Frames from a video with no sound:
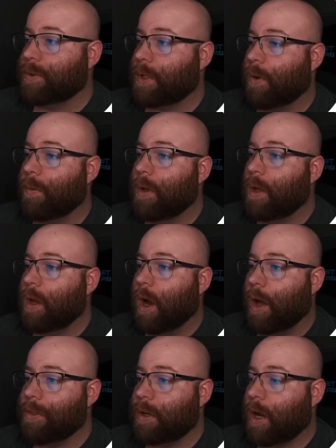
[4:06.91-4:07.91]
So
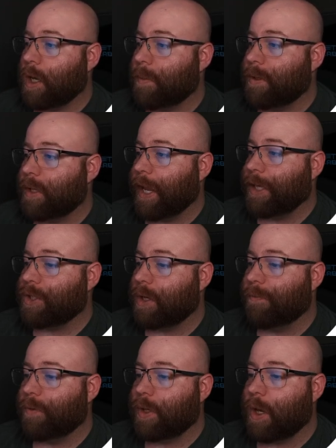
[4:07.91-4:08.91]
on the documentation,
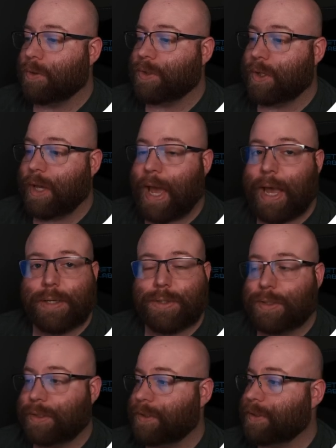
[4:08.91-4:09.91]
if we go to
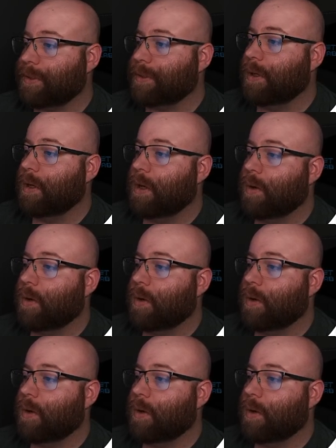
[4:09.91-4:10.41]
access,